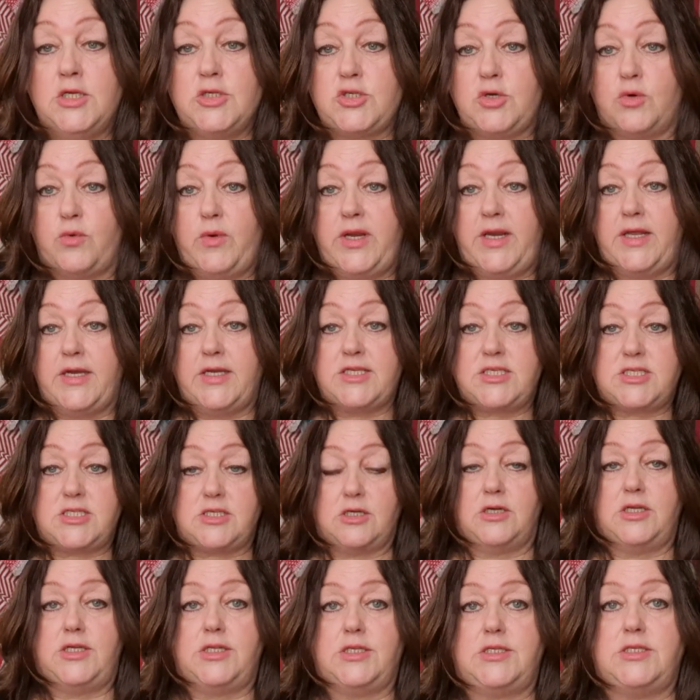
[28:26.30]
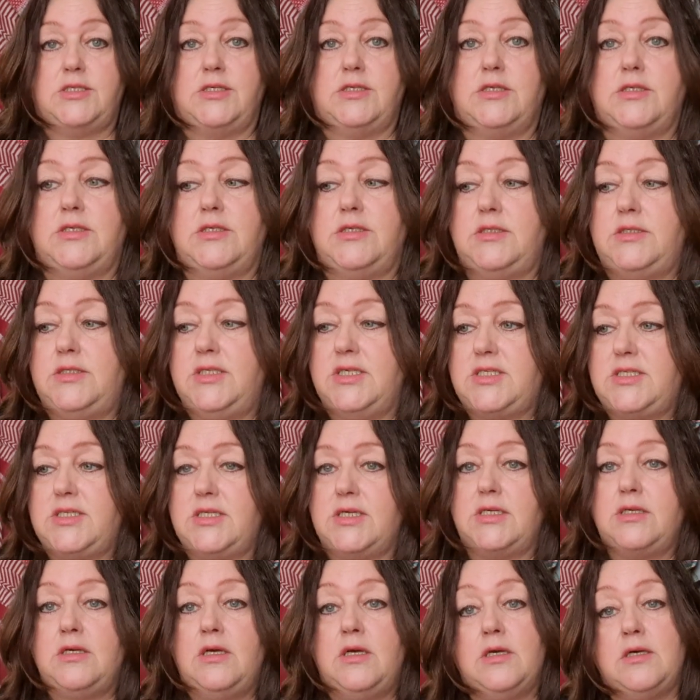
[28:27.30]
So when I started
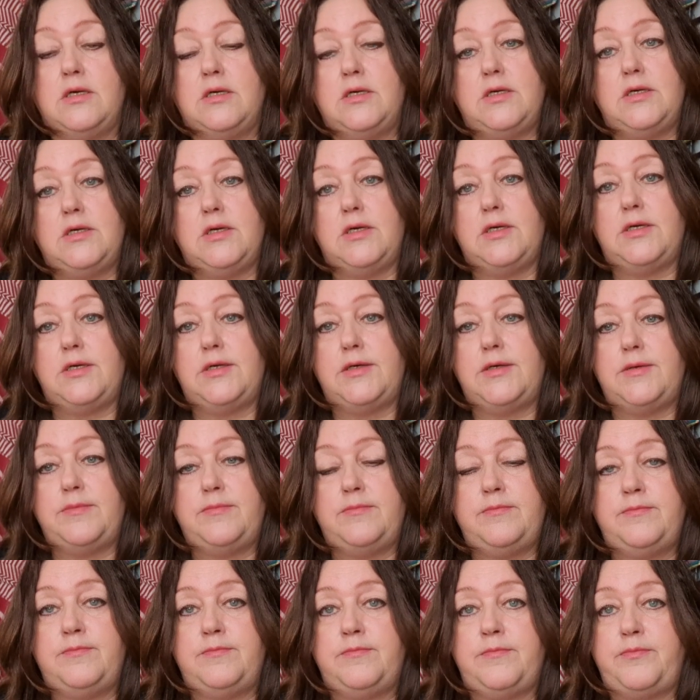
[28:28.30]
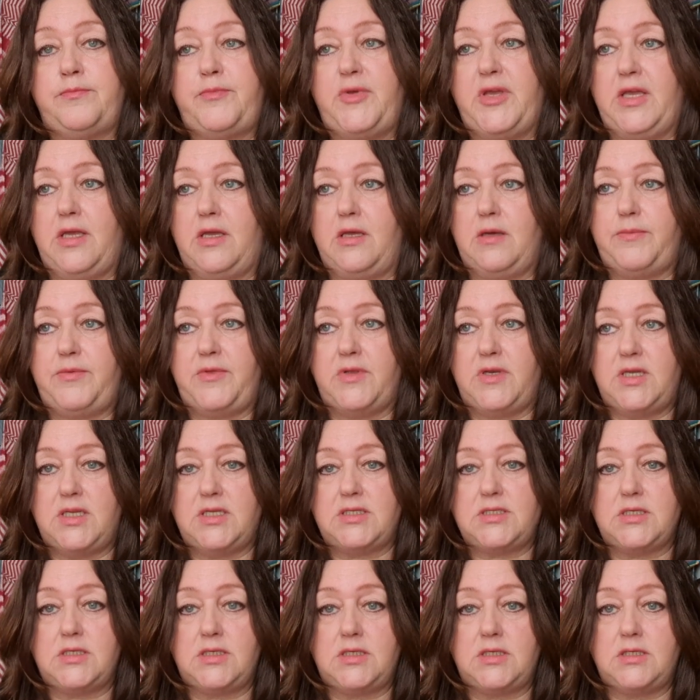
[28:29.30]
knitting, picking up the
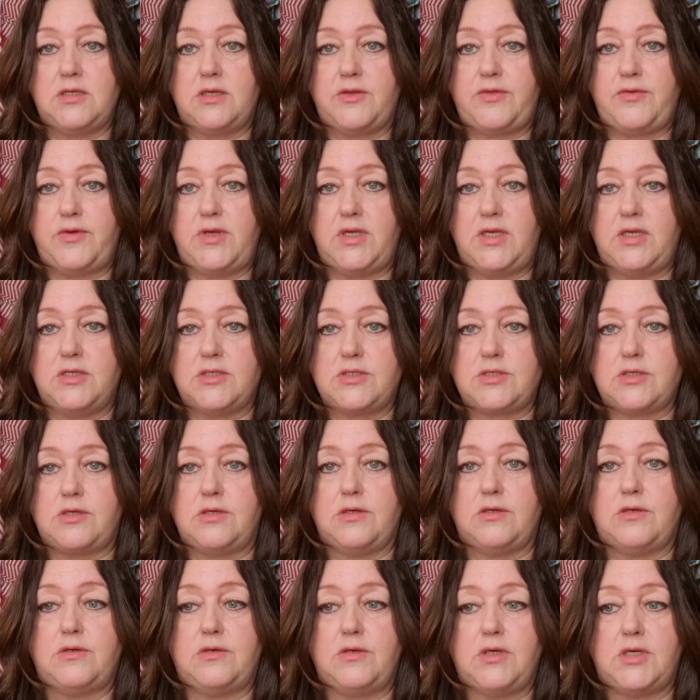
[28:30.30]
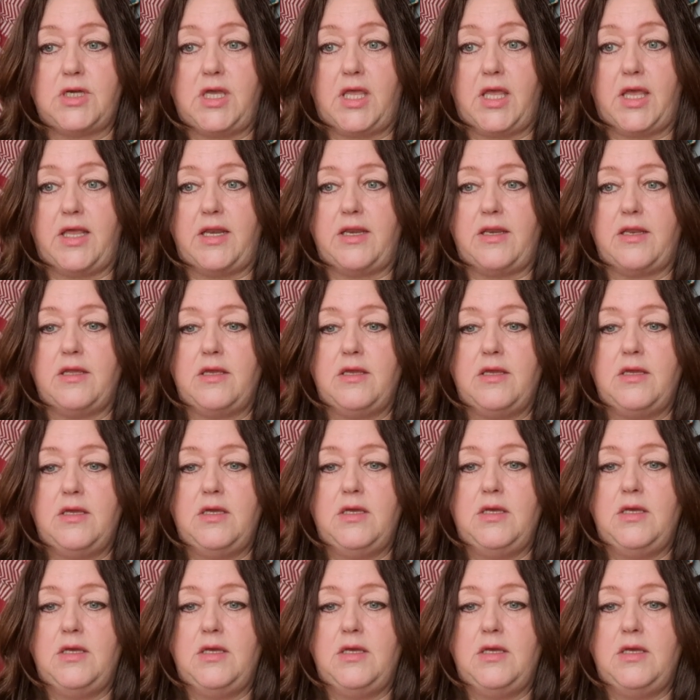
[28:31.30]
knitting 3 years ago again,